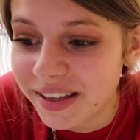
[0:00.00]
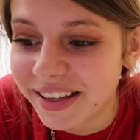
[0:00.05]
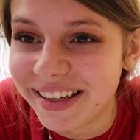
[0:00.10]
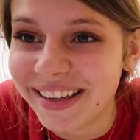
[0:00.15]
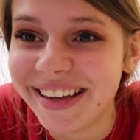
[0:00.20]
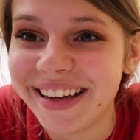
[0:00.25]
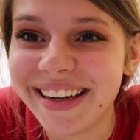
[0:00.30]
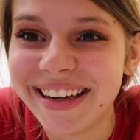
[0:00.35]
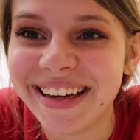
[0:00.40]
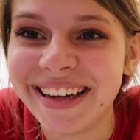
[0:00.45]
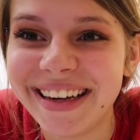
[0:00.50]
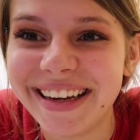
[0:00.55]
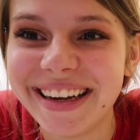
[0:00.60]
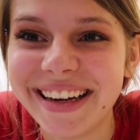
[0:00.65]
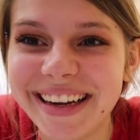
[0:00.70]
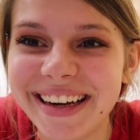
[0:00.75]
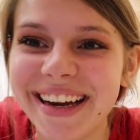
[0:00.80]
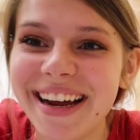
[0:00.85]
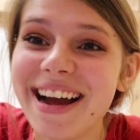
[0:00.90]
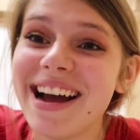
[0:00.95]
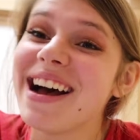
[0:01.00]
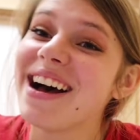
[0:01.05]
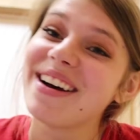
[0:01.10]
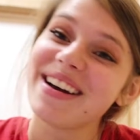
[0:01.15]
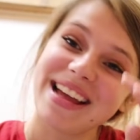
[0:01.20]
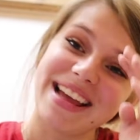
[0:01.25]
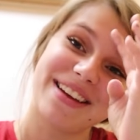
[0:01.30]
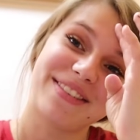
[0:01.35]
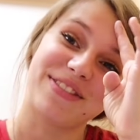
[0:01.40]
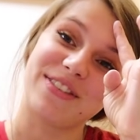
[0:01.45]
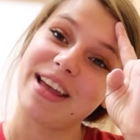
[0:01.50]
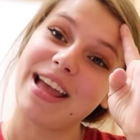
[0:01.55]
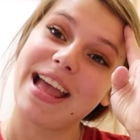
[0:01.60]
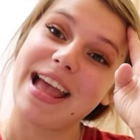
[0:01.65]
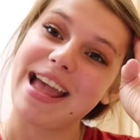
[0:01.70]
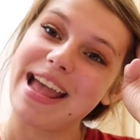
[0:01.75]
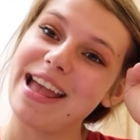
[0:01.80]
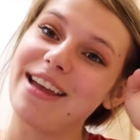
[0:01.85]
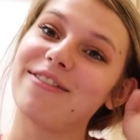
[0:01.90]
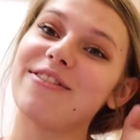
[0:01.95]
if,
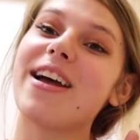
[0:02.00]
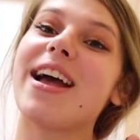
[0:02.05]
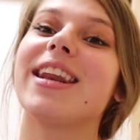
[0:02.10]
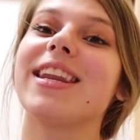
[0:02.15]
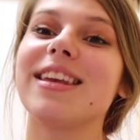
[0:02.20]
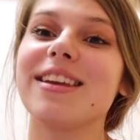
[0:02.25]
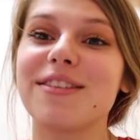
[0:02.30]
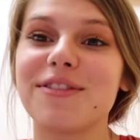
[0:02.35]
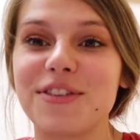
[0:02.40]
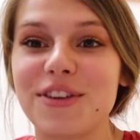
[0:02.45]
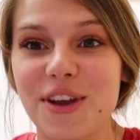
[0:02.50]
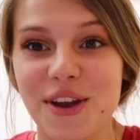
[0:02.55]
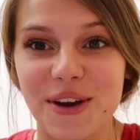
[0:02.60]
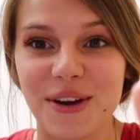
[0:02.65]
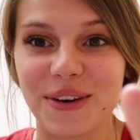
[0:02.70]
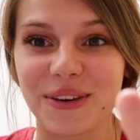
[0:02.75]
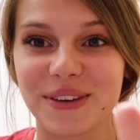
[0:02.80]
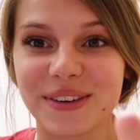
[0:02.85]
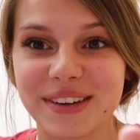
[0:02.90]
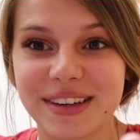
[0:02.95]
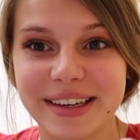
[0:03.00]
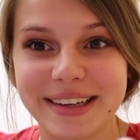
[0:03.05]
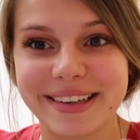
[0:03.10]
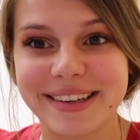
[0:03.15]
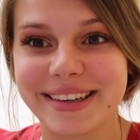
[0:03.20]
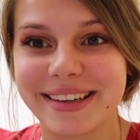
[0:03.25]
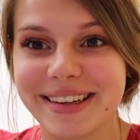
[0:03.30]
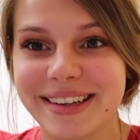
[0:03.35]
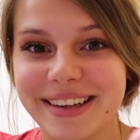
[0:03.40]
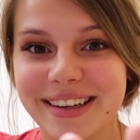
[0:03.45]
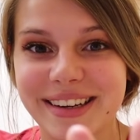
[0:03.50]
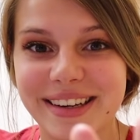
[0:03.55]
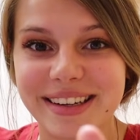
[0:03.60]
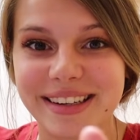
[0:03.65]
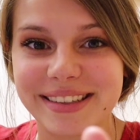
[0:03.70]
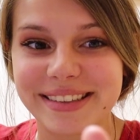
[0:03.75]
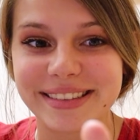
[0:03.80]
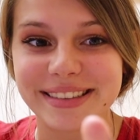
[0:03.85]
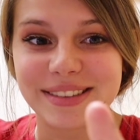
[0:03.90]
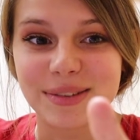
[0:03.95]
if any of you
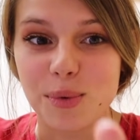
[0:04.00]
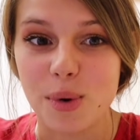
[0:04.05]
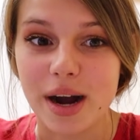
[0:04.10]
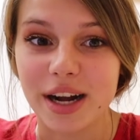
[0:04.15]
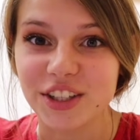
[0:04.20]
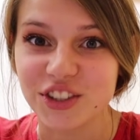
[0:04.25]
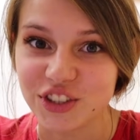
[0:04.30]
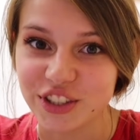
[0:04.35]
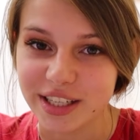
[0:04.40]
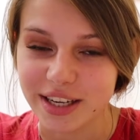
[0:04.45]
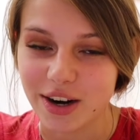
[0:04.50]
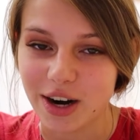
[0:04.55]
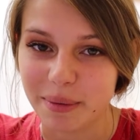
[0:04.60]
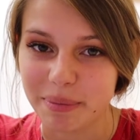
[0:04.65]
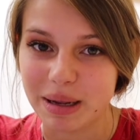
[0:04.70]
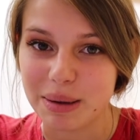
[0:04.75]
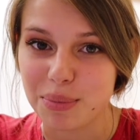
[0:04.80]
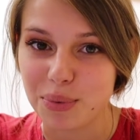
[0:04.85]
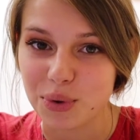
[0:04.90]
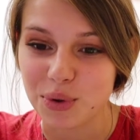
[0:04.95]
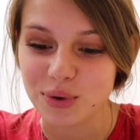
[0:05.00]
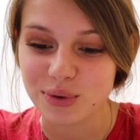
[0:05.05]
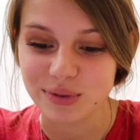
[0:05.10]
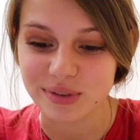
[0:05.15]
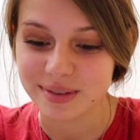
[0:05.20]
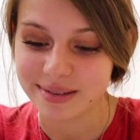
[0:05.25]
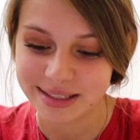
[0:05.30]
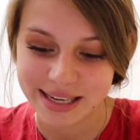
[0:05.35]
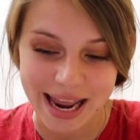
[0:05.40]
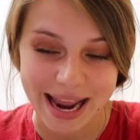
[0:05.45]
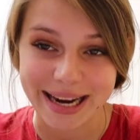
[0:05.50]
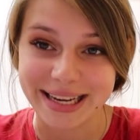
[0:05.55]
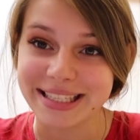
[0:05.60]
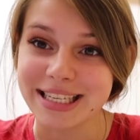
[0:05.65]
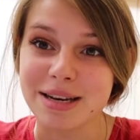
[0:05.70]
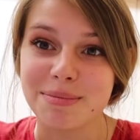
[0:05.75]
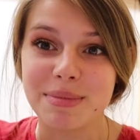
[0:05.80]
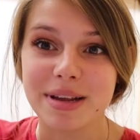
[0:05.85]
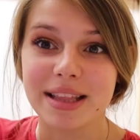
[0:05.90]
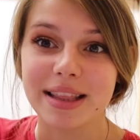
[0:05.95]
watching are people who's
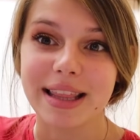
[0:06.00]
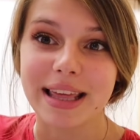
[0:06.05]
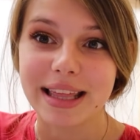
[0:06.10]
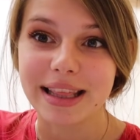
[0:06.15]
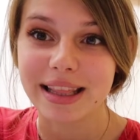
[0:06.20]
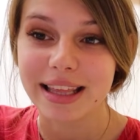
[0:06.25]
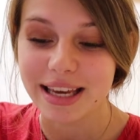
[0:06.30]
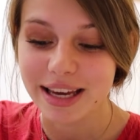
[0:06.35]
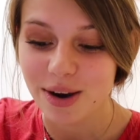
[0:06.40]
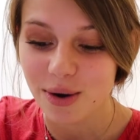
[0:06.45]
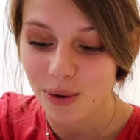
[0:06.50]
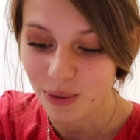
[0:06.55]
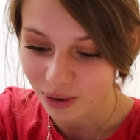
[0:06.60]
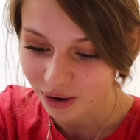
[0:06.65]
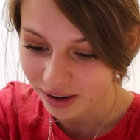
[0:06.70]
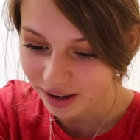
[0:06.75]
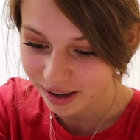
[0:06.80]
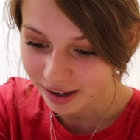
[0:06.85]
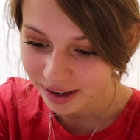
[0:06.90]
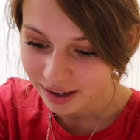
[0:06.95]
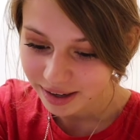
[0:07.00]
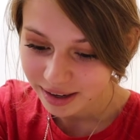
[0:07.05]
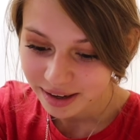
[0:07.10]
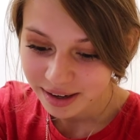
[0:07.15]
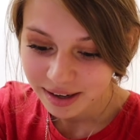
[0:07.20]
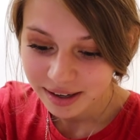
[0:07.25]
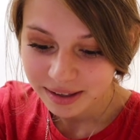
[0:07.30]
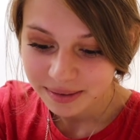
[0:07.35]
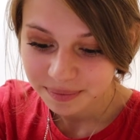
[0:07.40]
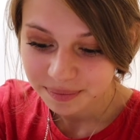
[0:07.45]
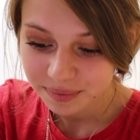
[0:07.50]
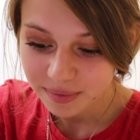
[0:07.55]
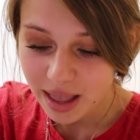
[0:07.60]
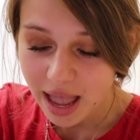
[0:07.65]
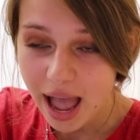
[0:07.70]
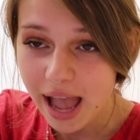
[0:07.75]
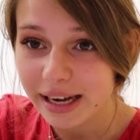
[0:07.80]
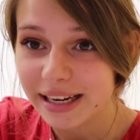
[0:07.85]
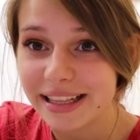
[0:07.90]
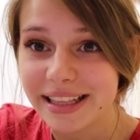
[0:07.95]
texted me lately or
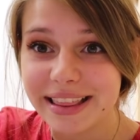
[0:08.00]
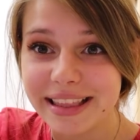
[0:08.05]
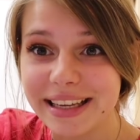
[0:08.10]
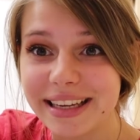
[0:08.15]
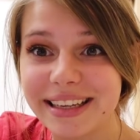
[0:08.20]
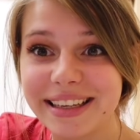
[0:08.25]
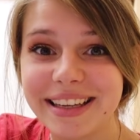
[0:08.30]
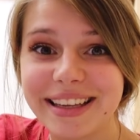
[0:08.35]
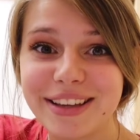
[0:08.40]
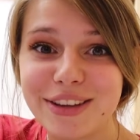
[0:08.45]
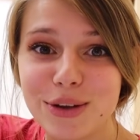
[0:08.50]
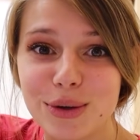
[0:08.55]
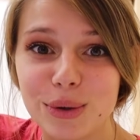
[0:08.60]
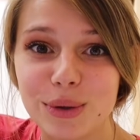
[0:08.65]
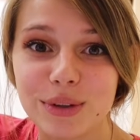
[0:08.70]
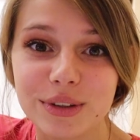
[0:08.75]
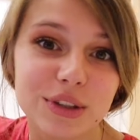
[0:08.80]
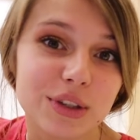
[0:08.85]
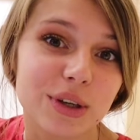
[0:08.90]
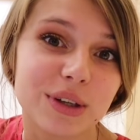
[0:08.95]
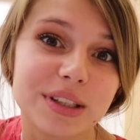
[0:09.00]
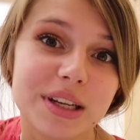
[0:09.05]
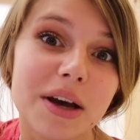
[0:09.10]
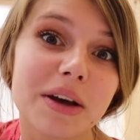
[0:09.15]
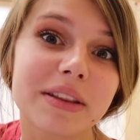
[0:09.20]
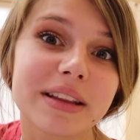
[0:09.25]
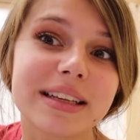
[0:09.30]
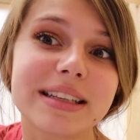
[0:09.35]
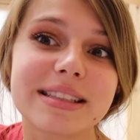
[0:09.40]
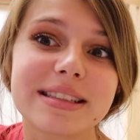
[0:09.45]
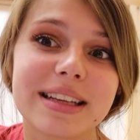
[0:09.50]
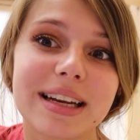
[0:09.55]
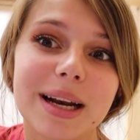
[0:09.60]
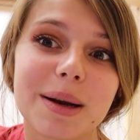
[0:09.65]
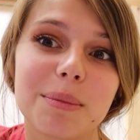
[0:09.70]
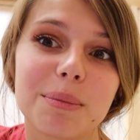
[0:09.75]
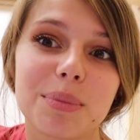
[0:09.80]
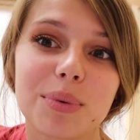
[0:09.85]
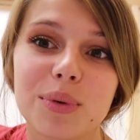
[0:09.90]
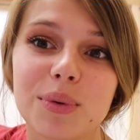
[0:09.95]
anything, you'll, you'll know this, that
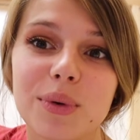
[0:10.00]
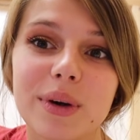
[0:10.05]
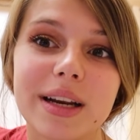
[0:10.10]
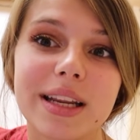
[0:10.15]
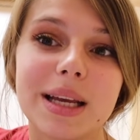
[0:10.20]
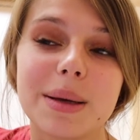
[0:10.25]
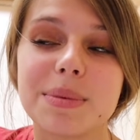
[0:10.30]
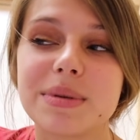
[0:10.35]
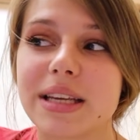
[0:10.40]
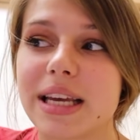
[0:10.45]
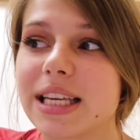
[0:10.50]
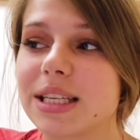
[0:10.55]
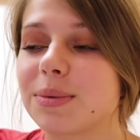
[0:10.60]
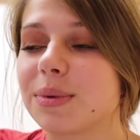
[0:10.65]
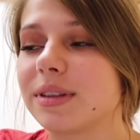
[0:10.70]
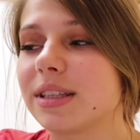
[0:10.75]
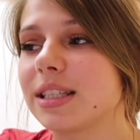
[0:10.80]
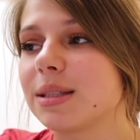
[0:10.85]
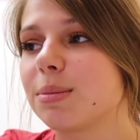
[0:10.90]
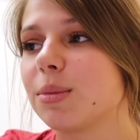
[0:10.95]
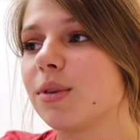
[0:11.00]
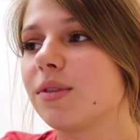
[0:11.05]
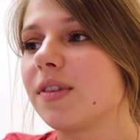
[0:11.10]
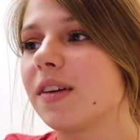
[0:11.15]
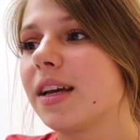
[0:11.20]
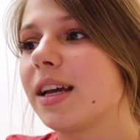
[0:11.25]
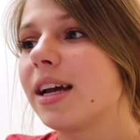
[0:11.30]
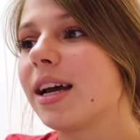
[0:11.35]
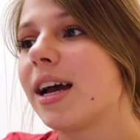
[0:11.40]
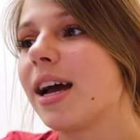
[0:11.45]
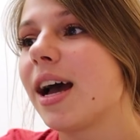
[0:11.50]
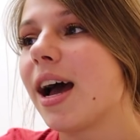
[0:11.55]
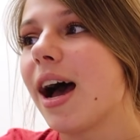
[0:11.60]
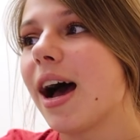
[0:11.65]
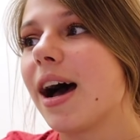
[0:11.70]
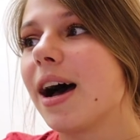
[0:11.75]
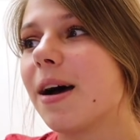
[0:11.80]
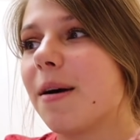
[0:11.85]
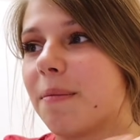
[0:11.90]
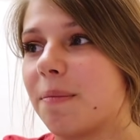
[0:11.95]
I'm pretty obsessed with this movie.
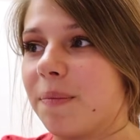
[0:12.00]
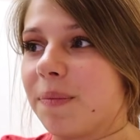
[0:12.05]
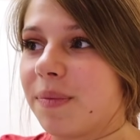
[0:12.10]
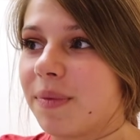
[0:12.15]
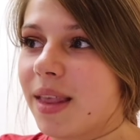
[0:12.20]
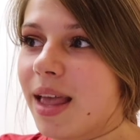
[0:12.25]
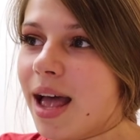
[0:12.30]
Um,